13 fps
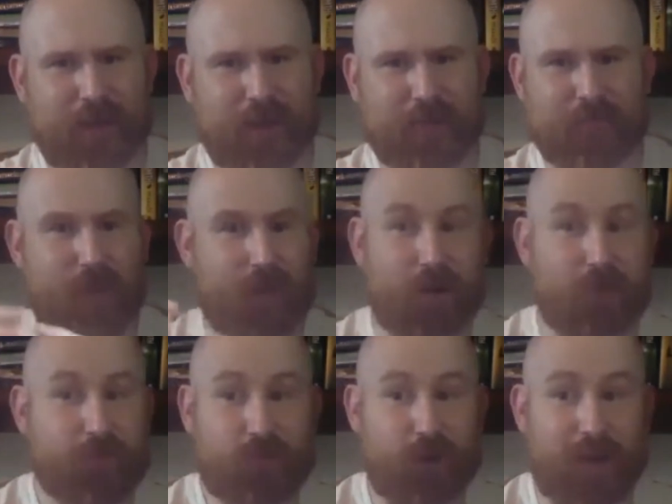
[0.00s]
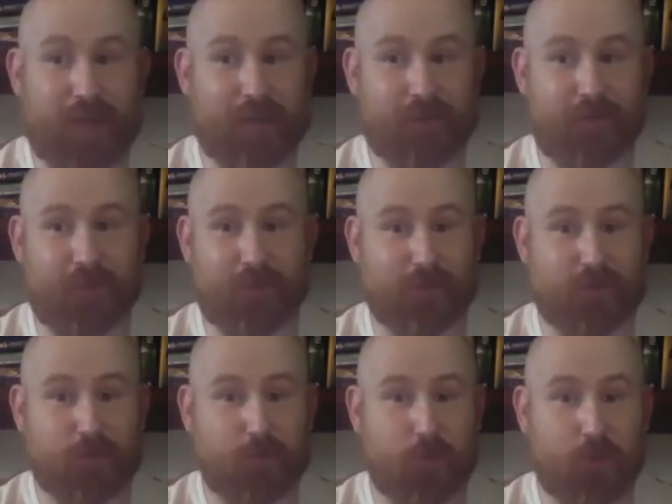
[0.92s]
I love training for
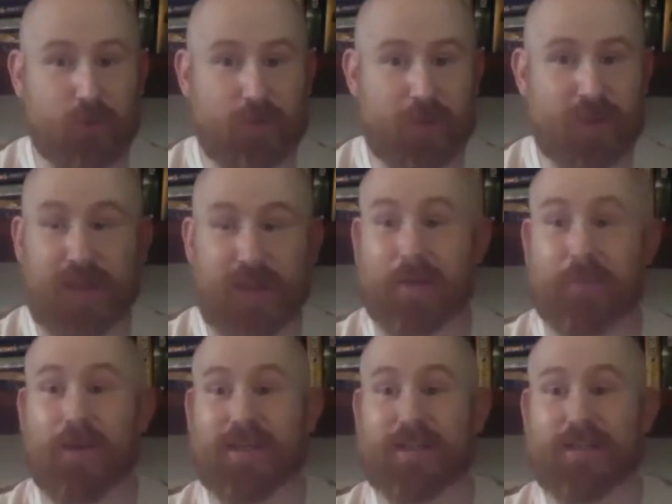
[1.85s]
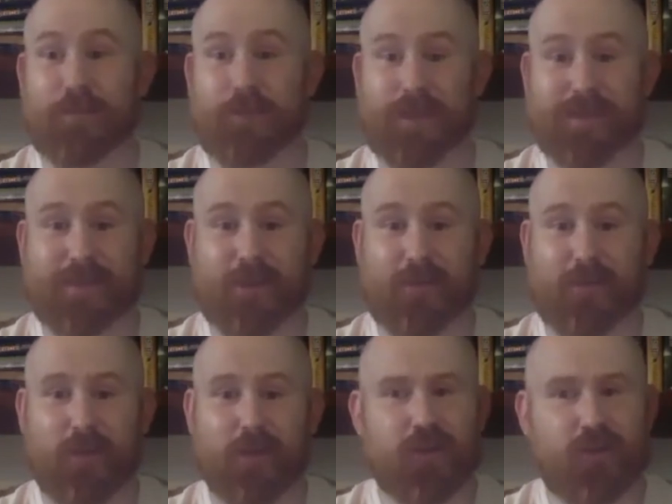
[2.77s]
sports martial art, and I'm lucky to be still
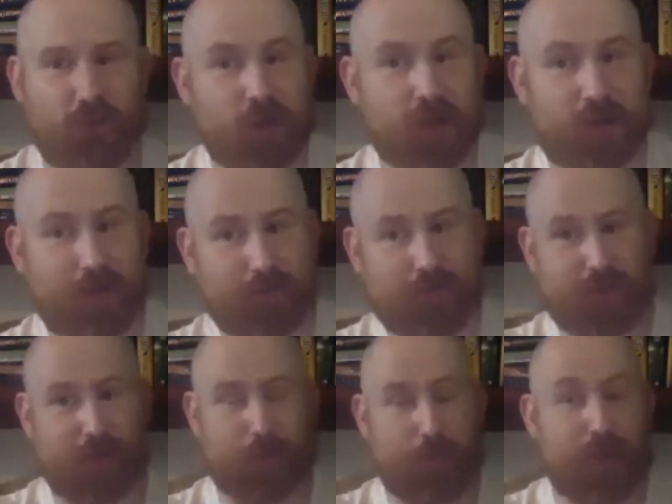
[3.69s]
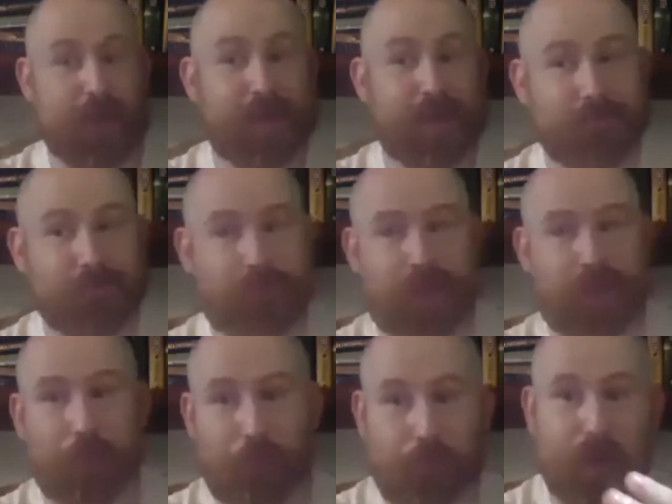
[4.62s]
young enough to compete.
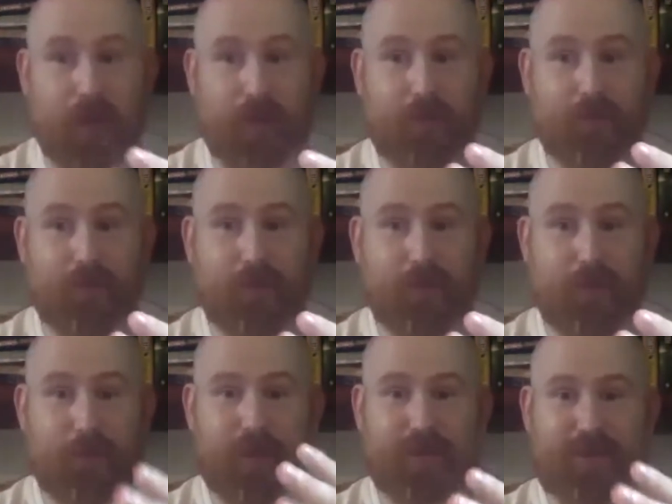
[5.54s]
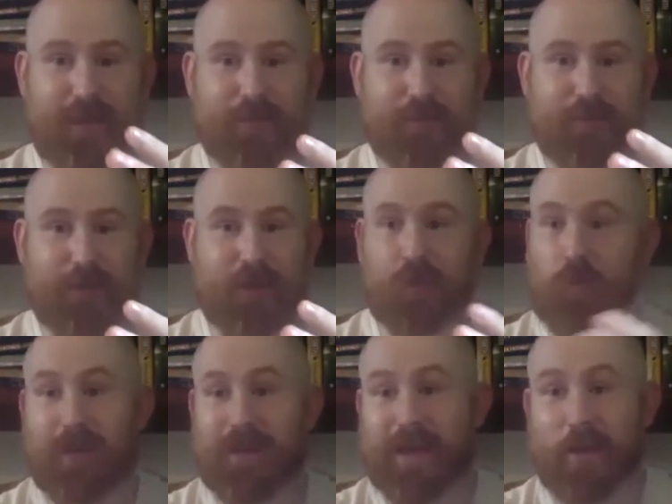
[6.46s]
But by the same token,
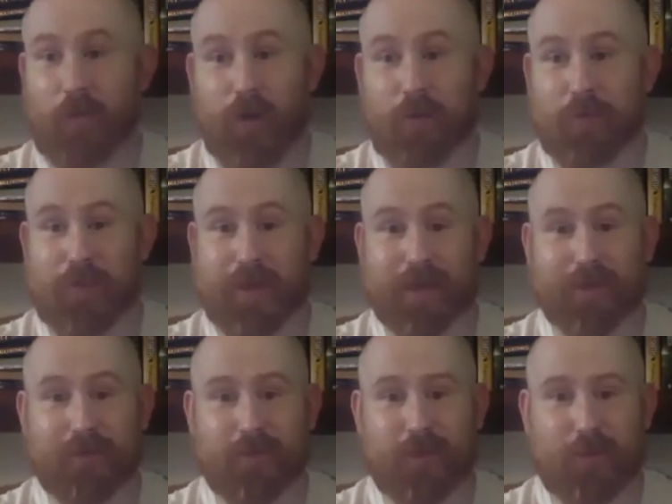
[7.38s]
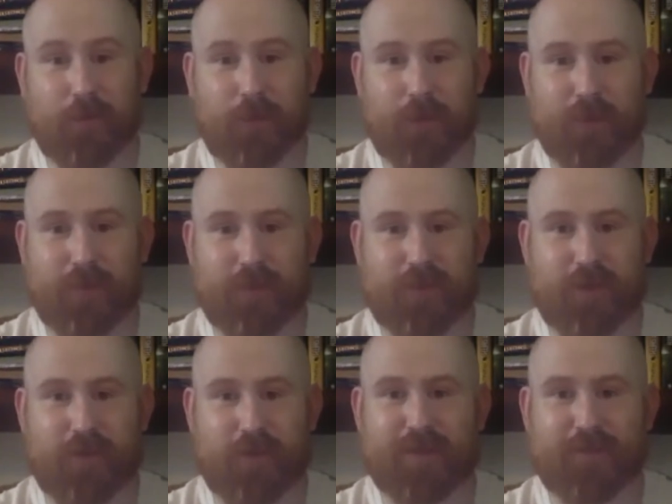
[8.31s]
one day I won't be. But there's no
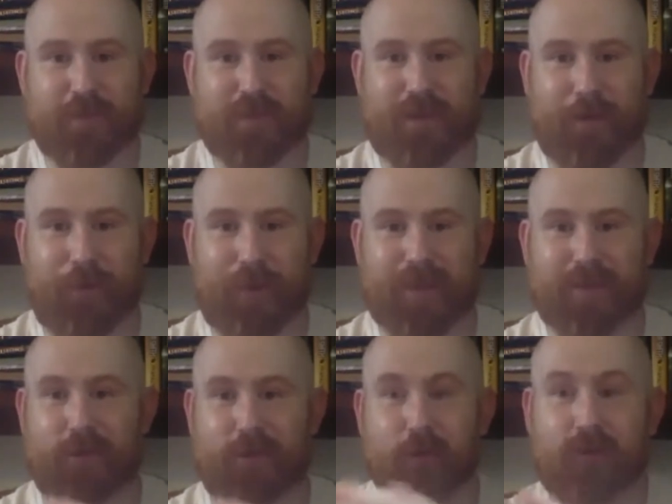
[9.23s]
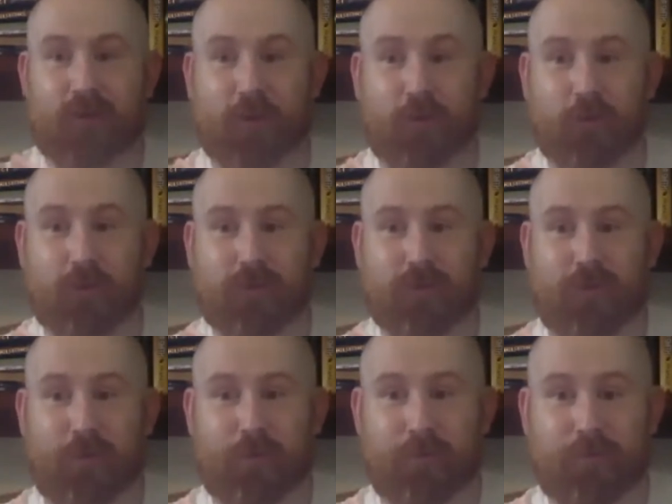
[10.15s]
reason for me to abandon all the tools
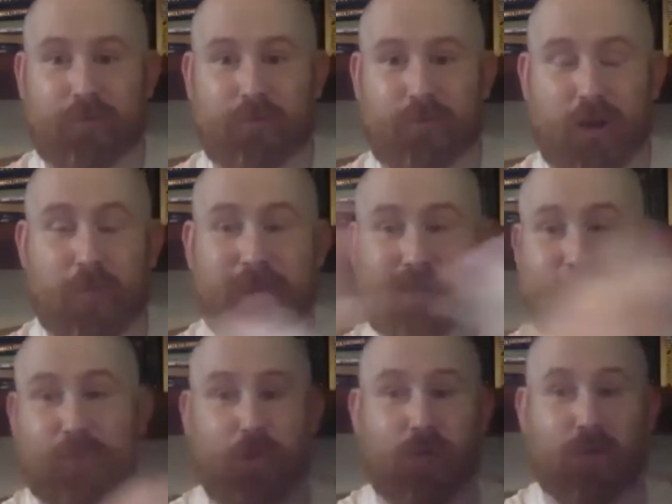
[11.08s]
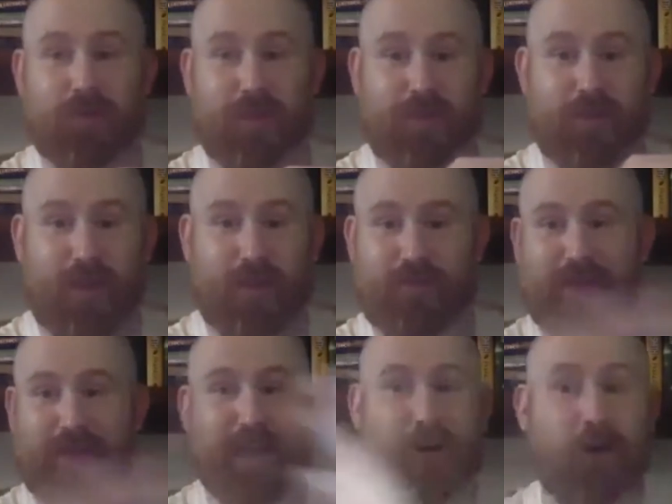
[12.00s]
from combat sports and
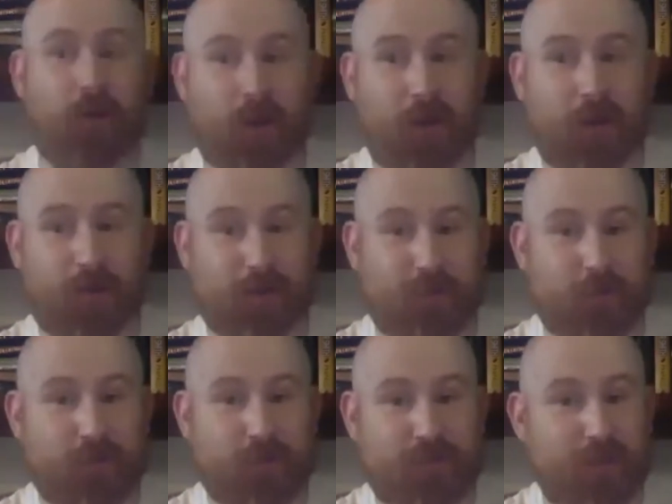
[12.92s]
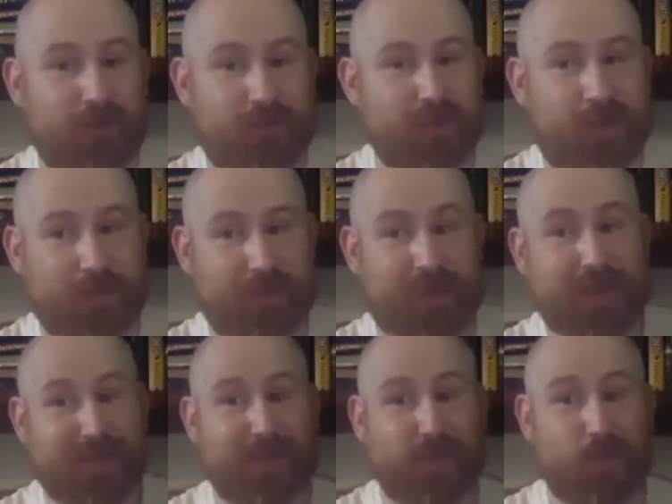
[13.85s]
take a whole load of new stuff. They
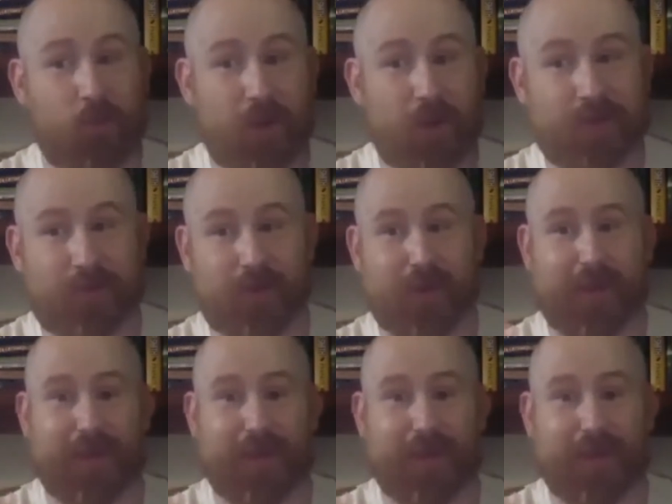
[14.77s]
can still work for you.